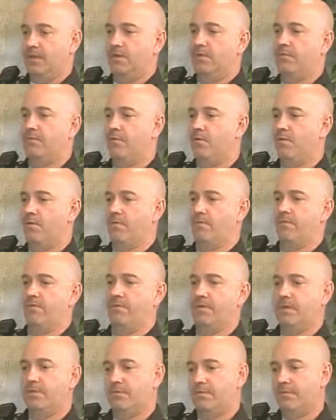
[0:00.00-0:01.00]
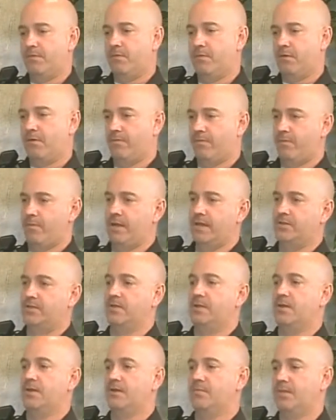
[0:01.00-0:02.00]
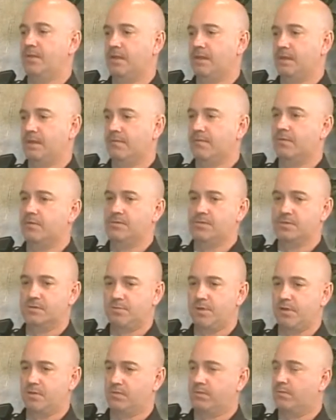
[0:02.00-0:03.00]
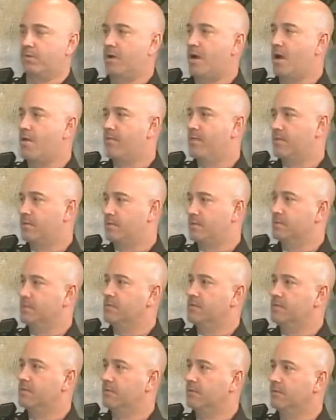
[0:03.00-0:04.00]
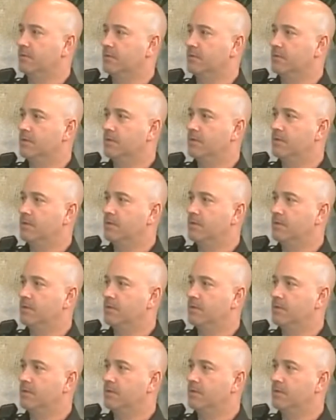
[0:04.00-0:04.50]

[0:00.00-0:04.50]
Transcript: he'll forward information on to me if there's a special problem that someone's dealing with.